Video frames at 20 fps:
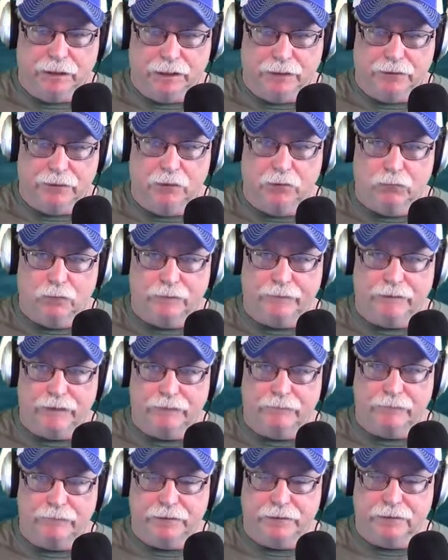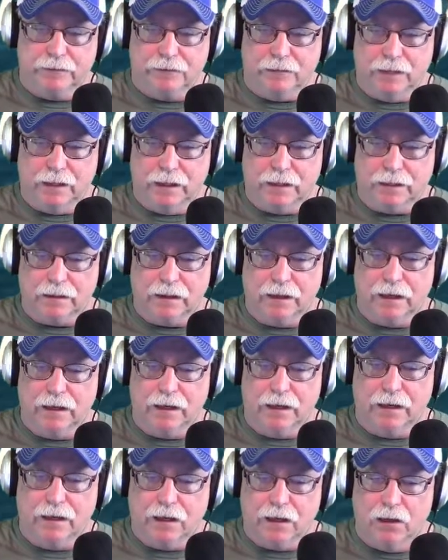I know what that feels like,
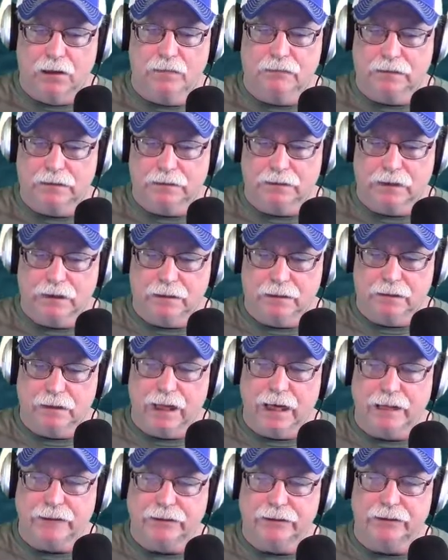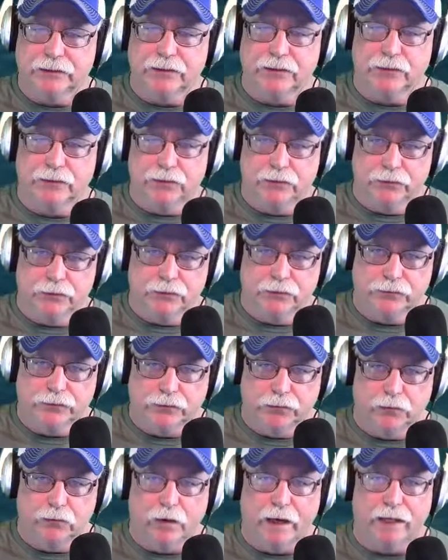and all of a sudden I just lose
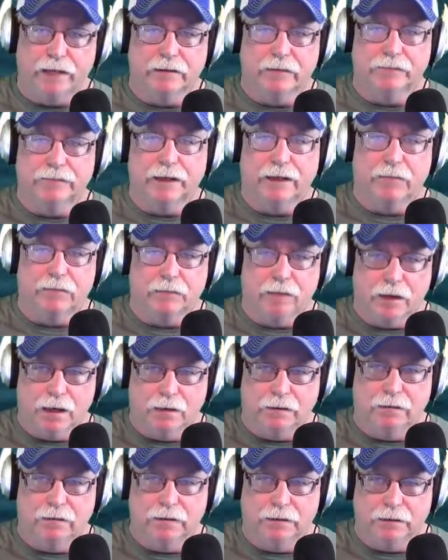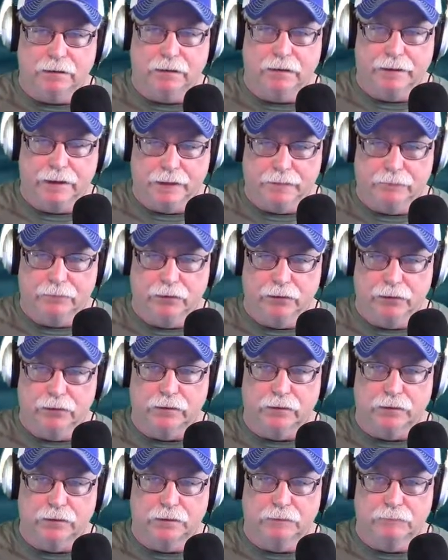the weight of that that
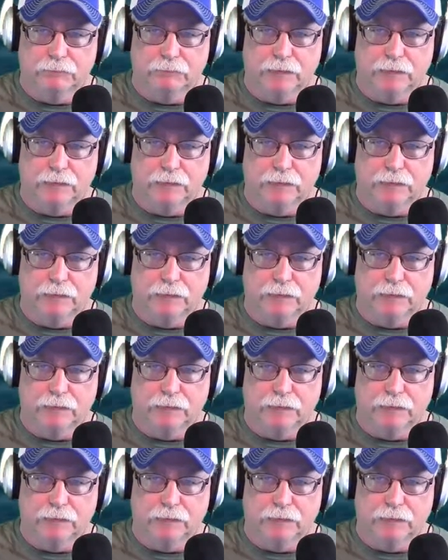lure.